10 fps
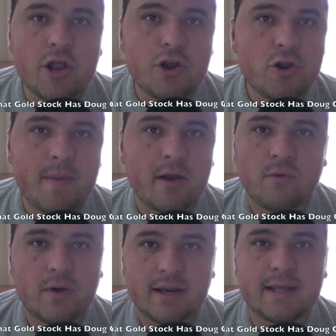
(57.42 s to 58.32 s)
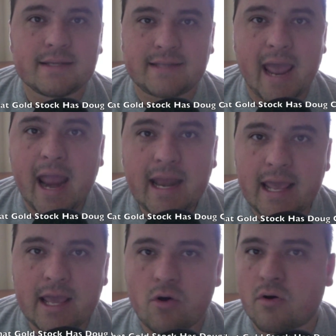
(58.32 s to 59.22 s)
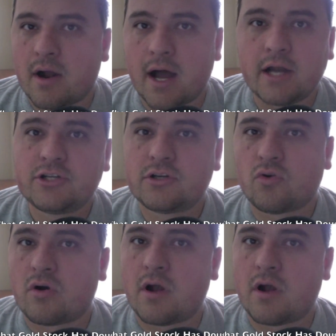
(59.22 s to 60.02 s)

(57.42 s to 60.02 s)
No matter what it is, 80 or 100 or